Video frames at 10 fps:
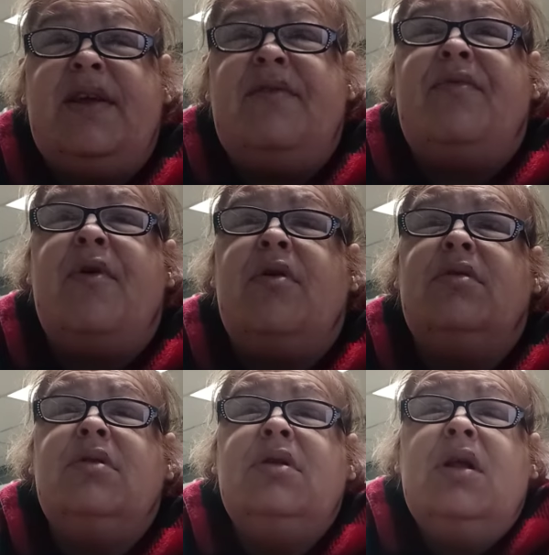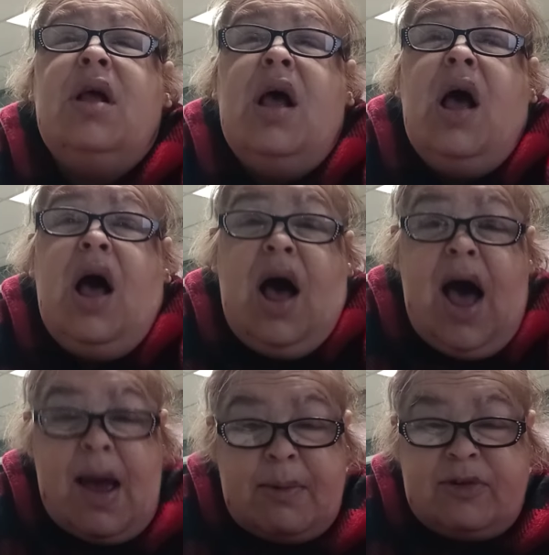default
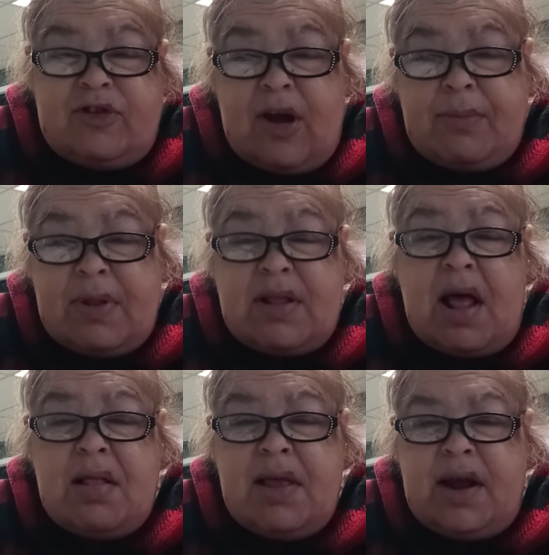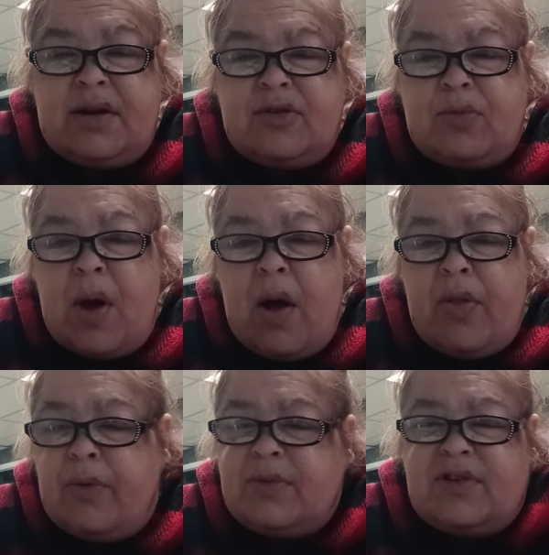I was trapped in that land as
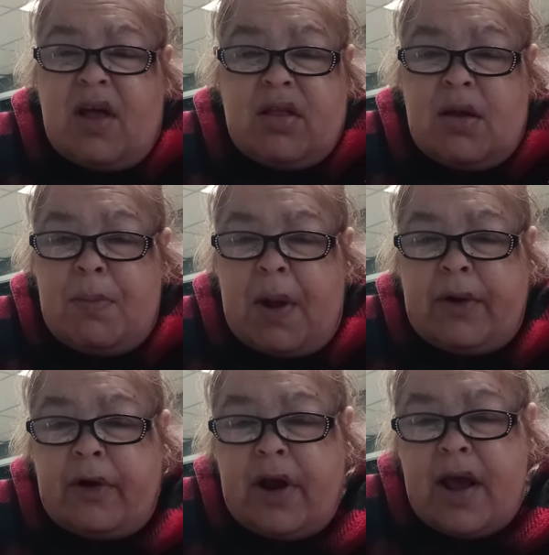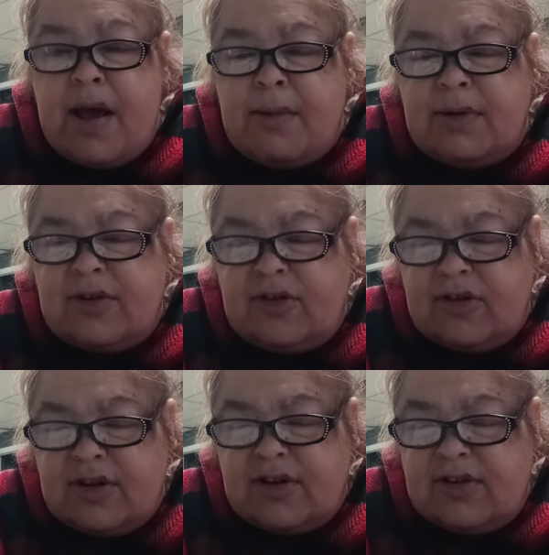well. There was nothing better. It was
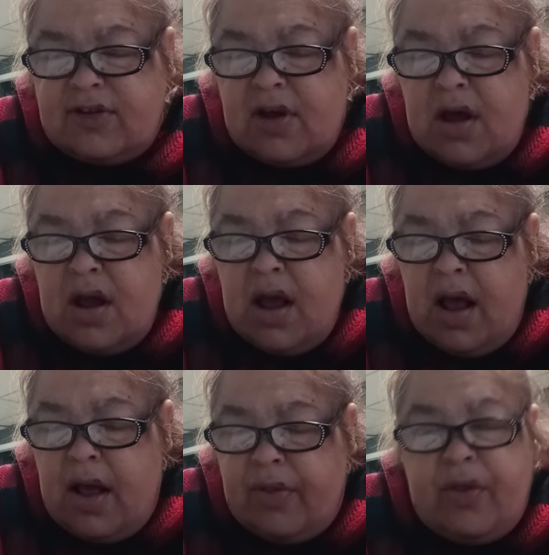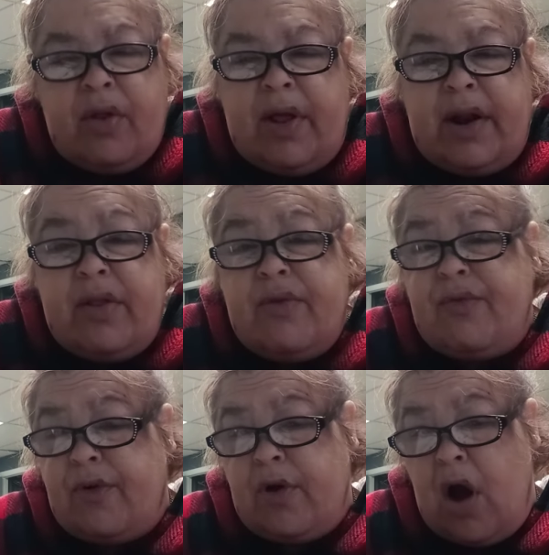just the land of the
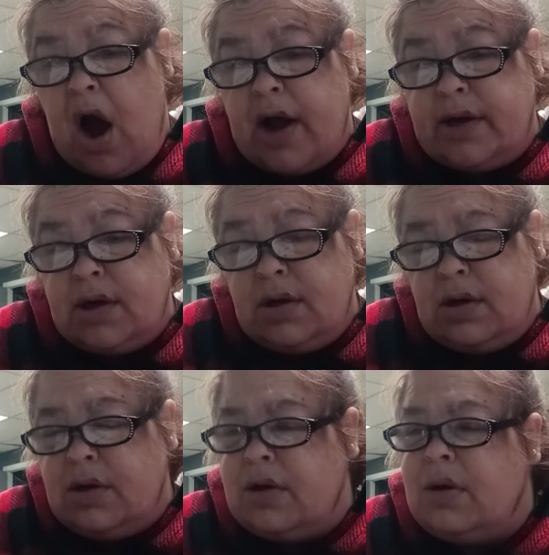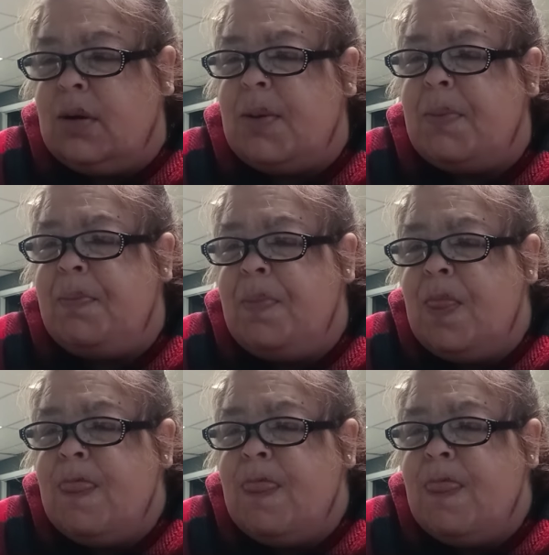forgotten. You know what I mean?